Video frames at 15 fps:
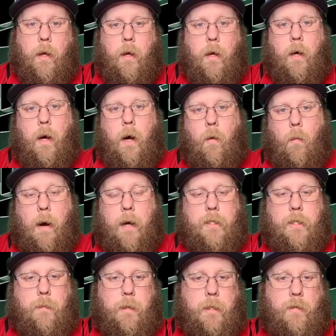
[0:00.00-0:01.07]
Watched a
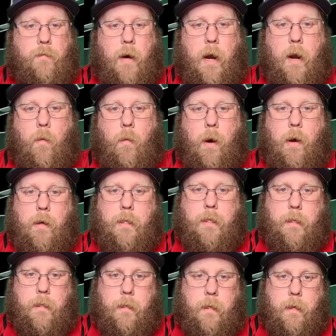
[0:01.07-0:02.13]
bunch of fireworks and
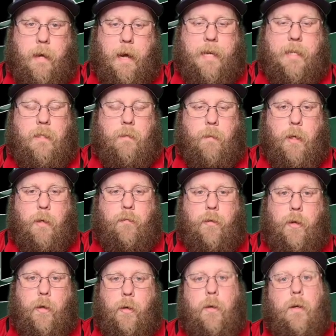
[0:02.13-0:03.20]
ate some good
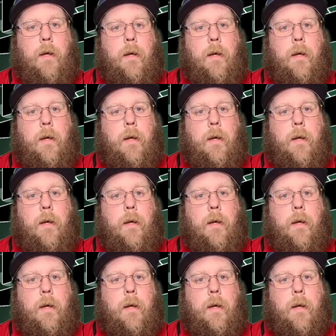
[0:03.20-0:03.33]
food.